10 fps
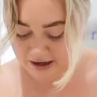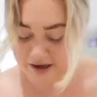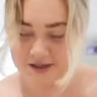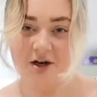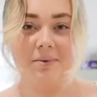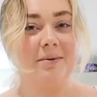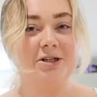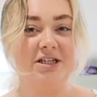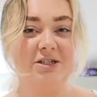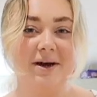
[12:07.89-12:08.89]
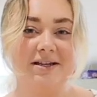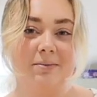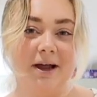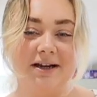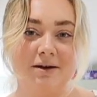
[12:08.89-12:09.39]
I don't know, maybe I just need to wear
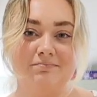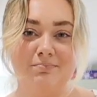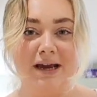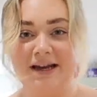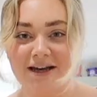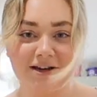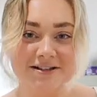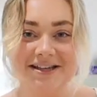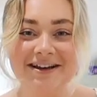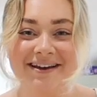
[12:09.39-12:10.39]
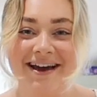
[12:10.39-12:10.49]
some like big knickers